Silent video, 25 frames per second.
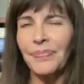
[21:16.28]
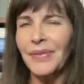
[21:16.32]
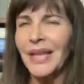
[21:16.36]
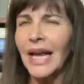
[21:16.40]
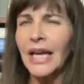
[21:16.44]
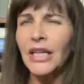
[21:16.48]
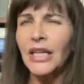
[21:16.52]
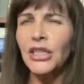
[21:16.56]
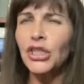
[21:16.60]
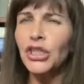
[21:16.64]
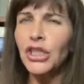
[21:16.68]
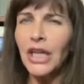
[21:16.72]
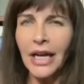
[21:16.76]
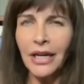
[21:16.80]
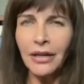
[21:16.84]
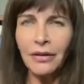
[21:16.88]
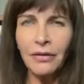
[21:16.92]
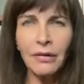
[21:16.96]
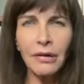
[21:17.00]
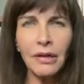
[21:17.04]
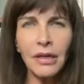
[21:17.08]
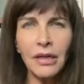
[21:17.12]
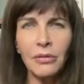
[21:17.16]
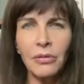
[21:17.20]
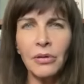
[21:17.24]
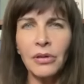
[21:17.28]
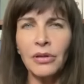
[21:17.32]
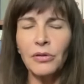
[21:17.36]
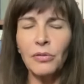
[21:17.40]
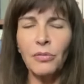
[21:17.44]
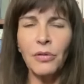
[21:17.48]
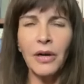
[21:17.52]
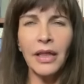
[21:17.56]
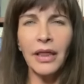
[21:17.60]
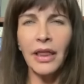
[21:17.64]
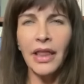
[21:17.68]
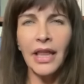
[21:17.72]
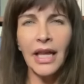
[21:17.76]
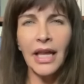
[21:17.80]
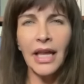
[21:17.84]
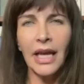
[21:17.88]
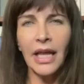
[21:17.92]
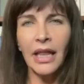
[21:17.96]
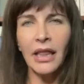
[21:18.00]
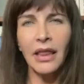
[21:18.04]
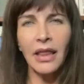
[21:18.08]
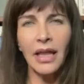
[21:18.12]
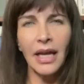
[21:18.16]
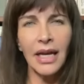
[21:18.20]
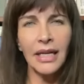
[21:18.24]
In general, the one
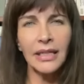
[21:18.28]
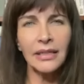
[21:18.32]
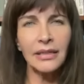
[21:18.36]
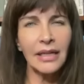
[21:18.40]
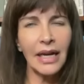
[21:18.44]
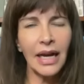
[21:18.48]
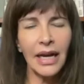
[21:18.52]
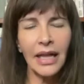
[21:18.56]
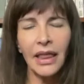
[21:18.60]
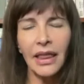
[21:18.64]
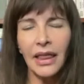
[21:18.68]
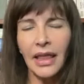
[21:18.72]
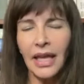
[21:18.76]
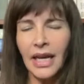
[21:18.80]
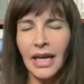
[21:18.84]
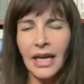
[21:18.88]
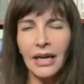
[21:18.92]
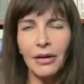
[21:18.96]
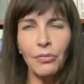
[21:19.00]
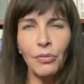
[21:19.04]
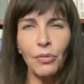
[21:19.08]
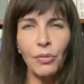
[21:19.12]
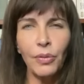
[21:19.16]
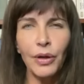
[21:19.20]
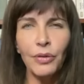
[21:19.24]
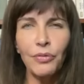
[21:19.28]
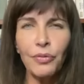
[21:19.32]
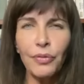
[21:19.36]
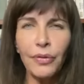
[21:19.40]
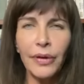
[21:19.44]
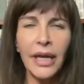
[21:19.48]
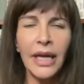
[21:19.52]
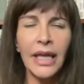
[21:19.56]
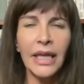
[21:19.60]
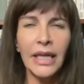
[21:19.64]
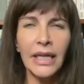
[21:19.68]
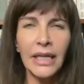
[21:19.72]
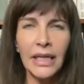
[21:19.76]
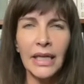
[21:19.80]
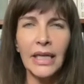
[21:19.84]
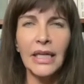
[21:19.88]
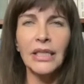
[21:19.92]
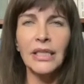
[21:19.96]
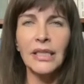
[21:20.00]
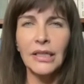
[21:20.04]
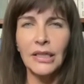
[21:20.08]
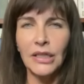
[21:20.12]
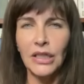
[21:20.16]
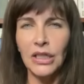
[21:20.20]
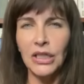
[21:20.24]
thing that I think we really need
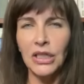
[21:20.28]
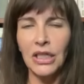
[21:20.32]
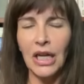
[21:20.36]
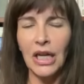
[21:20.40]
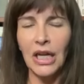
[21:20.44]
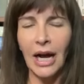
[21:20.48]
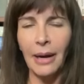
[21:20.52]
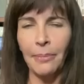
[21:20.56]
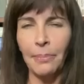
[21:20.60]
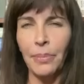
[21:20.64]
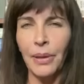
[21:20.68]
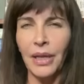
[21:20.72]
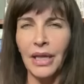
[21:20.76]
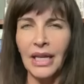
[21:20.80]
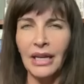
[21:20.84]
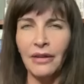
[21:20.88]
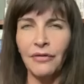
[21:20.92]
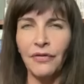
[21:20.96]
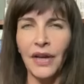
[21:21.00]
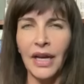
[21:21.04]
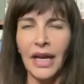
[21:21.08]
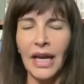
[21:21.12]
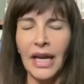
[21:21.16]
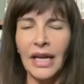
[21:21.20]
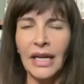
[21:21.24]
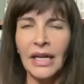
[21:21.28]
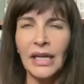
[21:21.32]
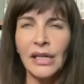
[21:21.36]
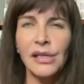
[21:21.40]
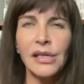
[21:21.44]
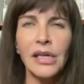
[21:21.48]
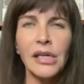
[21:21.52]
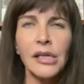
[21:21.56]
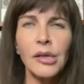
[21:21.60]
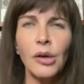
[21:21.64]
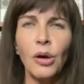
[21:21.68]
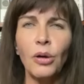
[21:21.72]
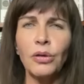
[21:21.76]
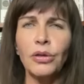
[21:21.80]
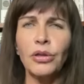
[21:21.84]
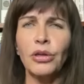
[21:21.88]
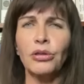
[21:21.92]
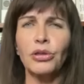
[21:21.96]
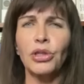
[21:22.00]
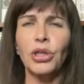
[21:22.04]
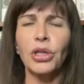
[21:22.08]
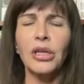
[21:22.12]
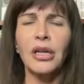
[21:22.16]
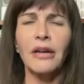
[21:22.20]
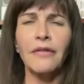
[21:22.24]
to stop believing in is this whole
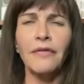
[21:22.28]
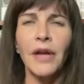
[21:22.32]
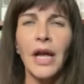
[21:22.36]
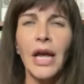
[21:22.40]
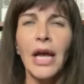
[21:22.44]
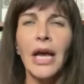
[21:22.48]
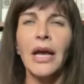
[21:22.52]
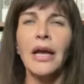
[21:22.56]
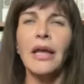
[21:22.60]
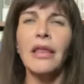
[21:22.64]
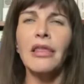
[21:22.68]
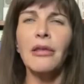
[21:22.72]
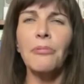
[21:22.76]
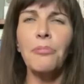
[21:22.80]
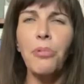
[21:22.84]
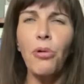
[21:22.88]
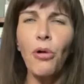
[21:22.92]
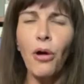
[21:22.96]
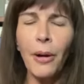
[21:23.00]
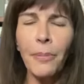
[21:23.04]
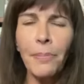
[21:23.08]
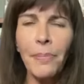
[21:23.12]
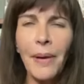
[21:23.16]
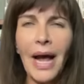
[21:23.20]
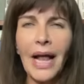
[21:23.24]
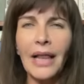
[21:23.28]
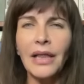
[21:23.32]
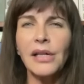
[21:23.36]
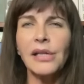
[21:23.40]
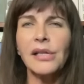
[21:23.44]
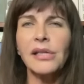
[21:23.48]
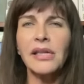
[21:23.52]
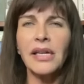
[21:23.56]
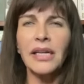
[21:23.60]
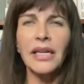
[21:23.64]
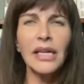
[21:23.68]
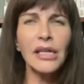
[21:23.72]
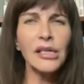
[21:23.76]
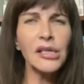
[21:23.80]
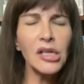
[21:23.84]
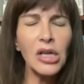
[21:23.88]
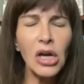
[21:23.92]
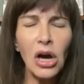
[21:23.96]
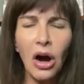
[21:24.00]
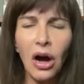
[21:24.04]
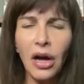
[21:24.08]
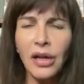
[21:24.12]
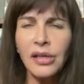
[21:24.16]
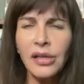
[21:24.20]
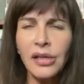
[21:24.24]
notion of the poor Palestinians
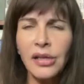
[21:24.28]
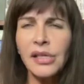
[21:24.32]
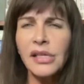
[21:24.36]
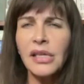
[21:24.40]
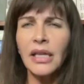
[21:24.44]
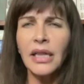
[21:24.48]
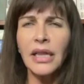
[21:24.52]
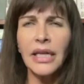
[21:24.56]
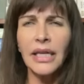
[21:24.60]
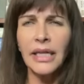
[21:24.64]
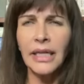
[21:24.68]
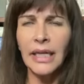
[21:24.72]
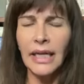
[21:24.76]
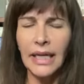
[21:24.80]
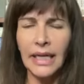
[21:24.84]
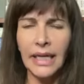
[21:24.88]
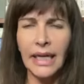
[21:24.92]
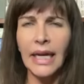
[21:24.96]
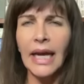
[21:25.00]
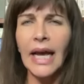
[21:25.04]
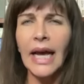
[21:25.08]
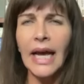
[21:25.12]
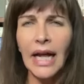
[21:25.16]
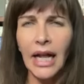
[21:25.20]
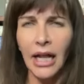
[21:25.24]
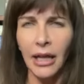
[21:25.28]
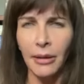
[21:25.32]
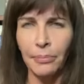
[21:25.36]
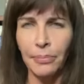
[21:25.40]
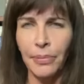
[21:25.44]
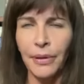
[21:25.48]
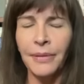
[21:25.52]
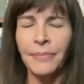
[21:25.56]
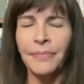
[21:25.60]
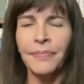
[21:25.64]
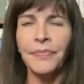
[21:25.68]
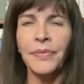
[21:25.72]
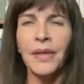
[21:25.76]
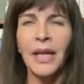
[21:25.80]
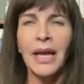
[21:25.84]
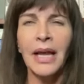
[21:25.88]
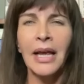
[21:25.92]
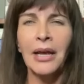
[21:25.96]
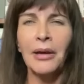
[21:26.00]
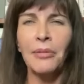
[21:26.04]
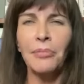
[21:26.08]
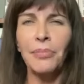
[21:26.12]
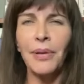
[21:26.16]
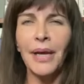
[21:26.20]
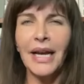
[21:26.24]
constantly needing help.
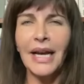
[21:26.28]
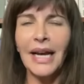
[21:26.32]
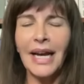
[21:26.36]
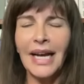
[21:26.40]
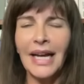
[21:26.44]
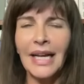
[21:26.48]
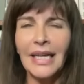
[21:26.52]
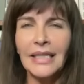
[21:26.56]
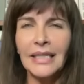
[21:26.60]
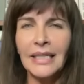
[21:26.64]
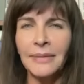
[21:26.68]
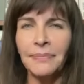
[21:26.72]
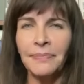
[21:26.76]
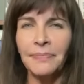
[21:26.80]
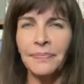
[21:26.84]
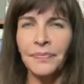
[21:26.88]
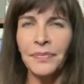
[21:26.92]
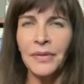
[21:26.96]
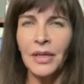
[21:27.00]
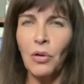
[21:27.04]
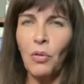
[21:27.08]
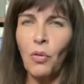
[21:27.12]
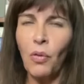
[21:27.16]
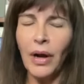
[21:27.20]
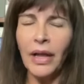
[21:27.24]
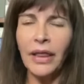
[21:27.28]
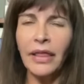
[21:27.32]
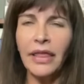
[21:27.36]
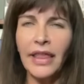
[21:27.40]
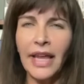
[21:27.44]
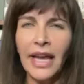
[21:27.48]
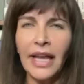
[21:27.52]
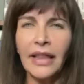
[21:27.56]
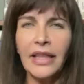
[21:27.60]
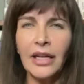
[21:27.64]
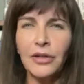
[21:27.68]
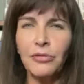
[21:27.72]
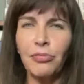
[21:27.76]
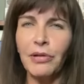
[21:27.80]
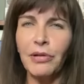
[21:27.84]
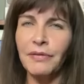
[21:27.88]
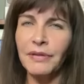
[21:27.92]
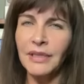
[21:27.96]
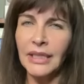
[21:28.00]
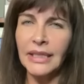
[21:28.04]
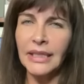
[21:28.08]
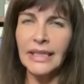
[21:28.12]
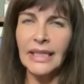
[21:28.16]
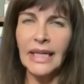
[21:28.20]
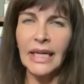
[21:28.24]
Because one thing that we've
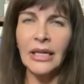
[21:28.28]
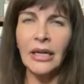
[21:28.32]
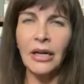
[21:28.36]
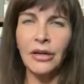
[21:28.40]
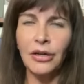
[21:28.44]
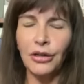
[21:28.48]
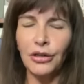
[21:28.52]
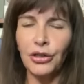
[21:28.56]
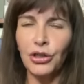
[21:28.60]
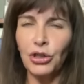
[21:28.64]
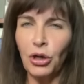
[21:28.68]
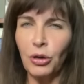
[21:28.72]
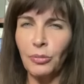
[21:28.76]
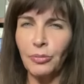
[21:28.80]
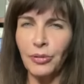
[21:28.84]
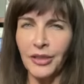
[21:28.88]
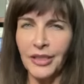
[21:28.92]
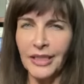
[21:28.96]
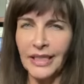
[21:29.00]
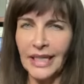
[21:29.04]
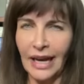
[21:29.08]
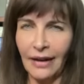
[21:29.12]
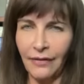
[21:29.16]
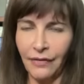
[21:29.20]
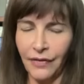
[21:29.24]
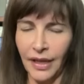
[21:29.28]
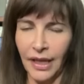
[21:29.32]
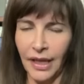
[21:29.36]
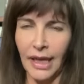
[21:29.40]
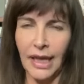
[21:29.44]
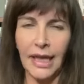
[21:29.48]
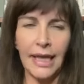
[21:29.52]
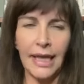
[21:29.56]
seen on October 7th